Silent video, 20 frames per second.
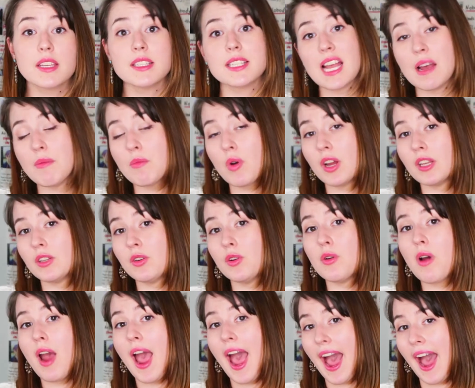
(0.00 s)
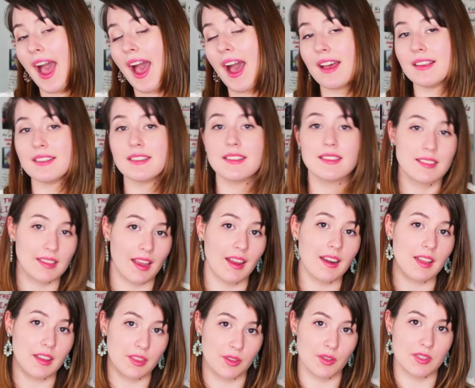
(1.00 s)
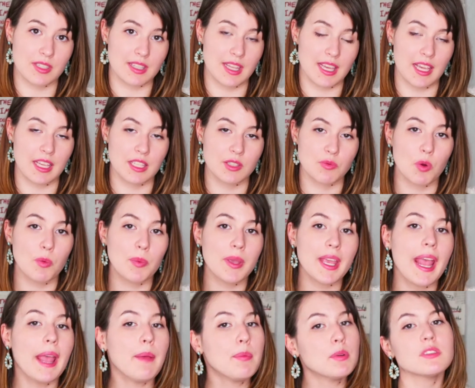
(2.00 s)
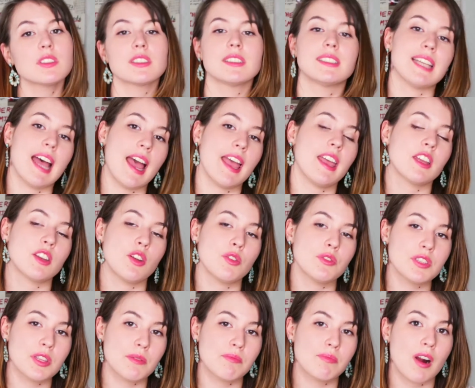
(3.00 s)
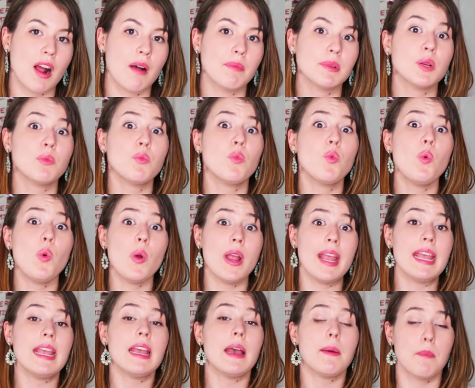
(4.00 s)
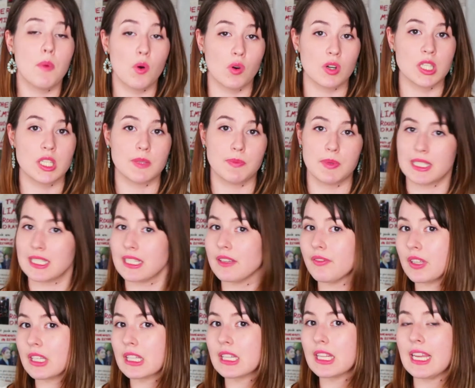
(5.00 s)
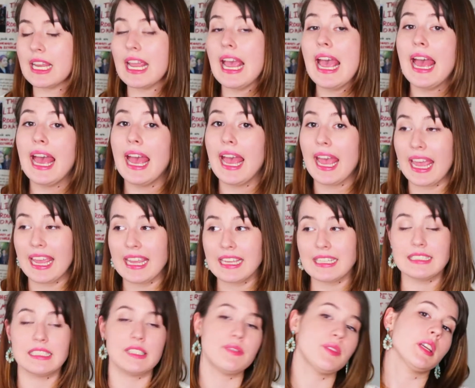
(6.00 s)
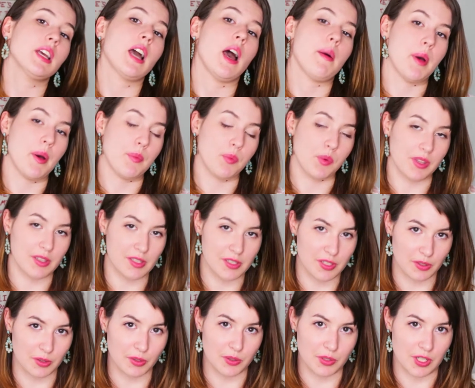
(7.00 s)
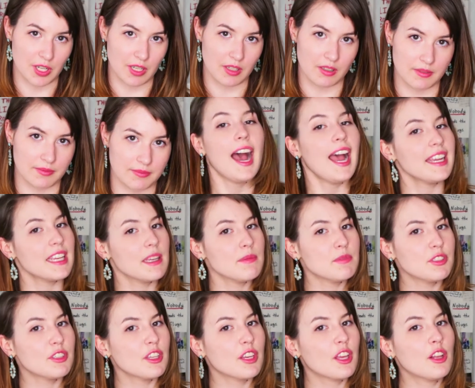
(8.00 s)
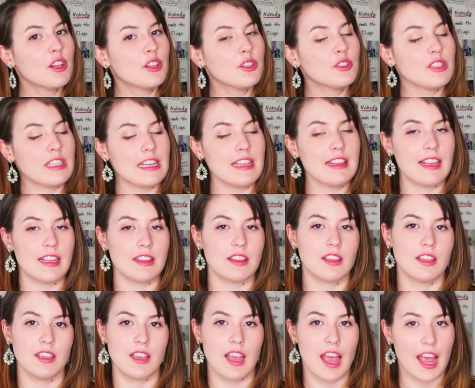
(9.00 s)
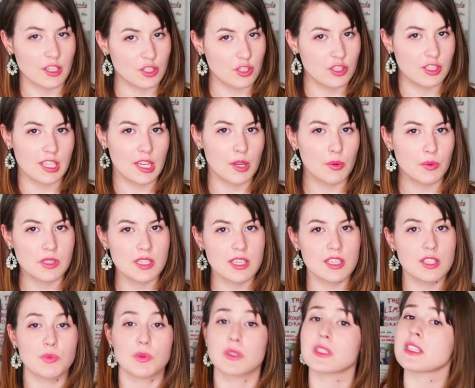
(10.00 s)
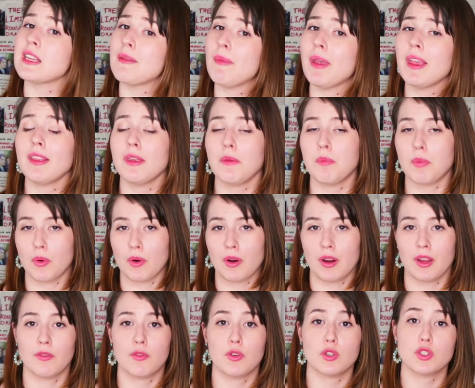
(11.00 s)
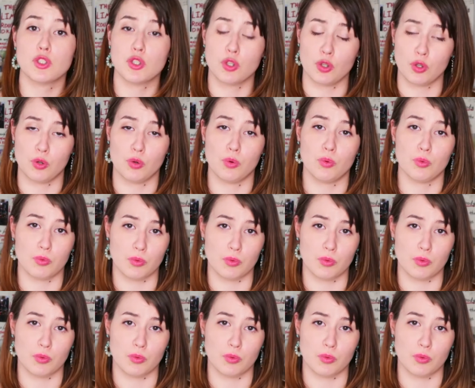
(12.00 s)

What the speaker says: Someone who has studied those things will be able to diagnose the problem way more specifically and even come up with a solution. I came to the conclusion that the action sequences were seemingly boring for two